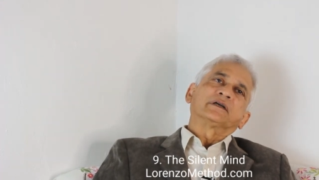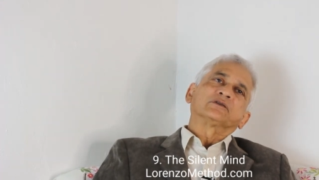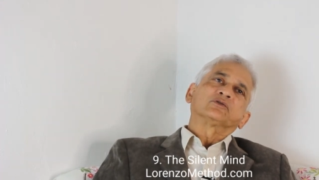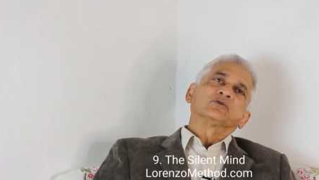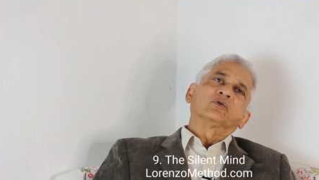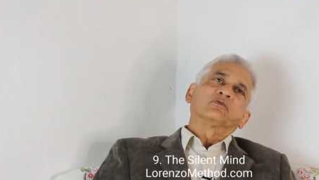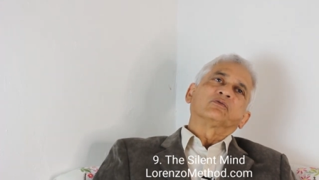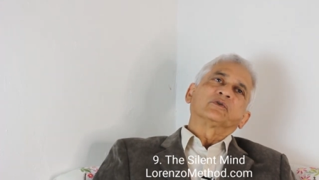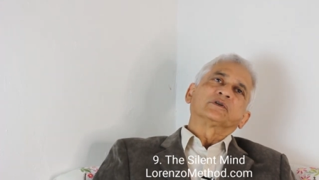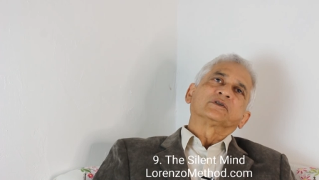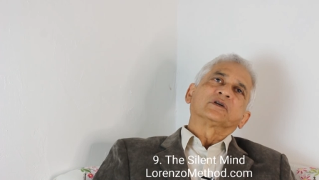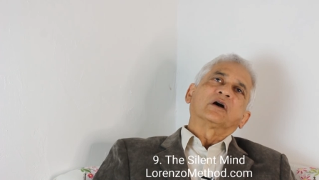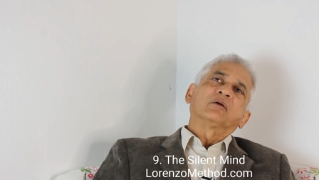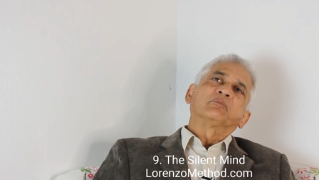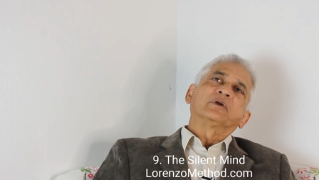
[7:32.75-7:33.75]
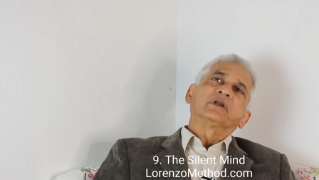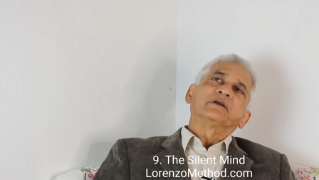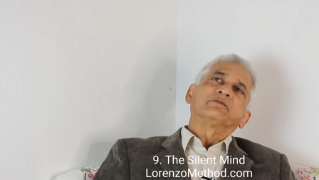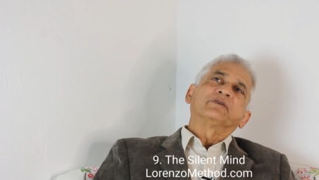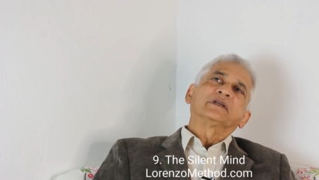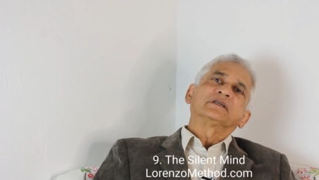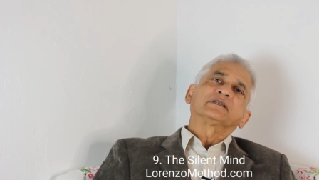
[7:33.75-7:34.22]
So, for example,
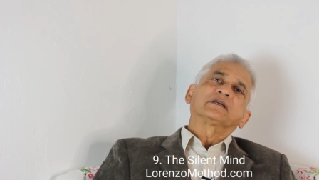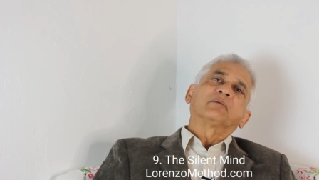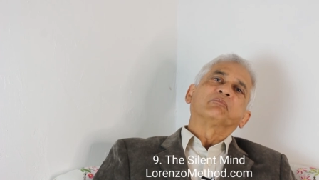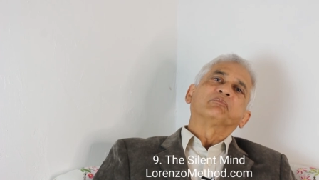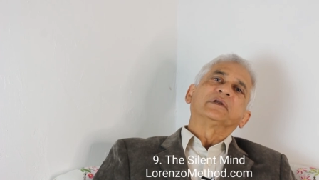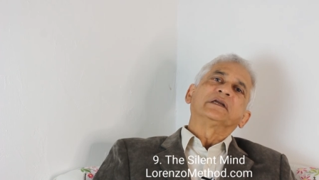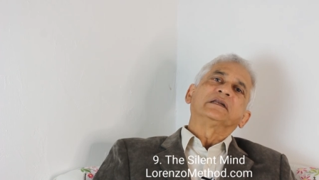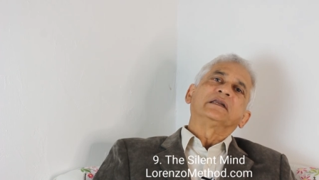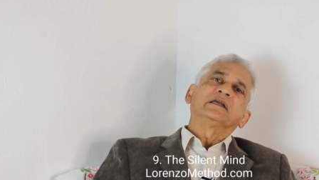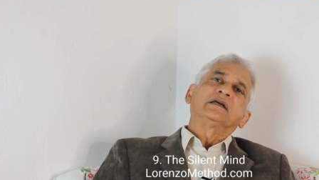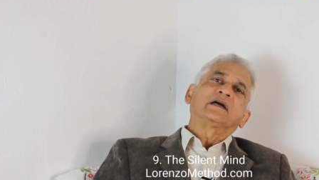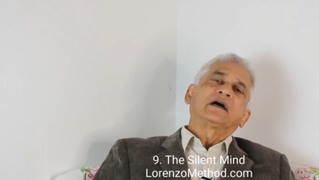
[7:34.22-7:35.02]
if it is completely